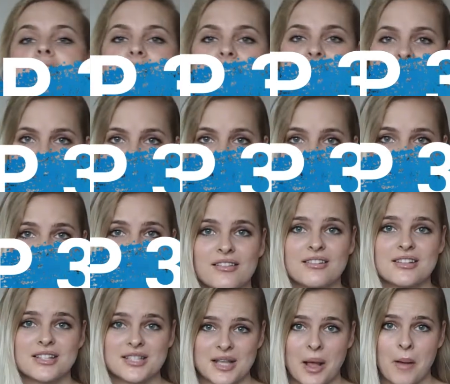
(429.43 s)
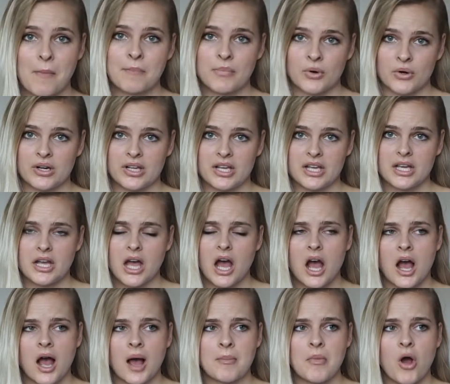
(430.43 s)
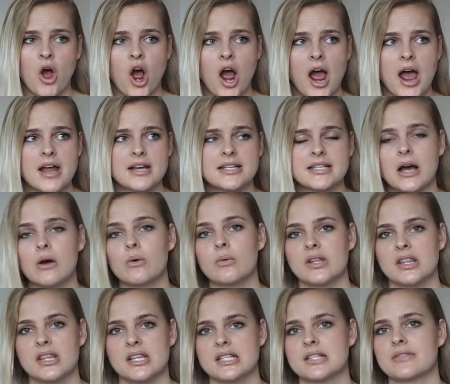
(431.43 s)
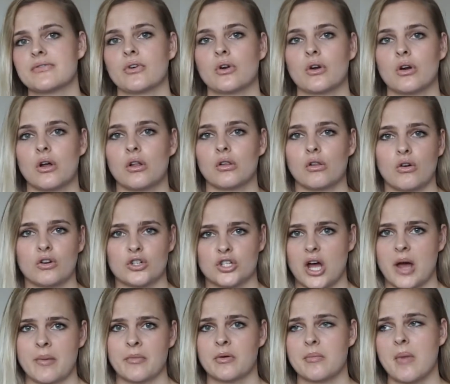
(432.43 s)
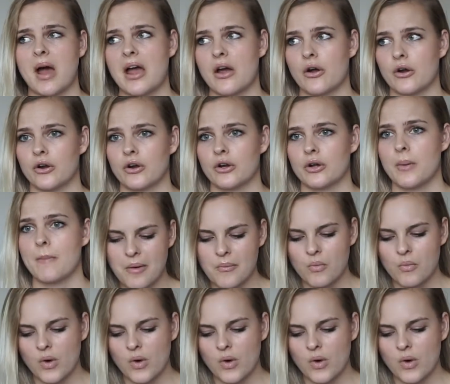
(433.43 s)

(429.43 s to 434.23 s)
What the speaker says: tell somebody. I dealt with this for a long time on my own.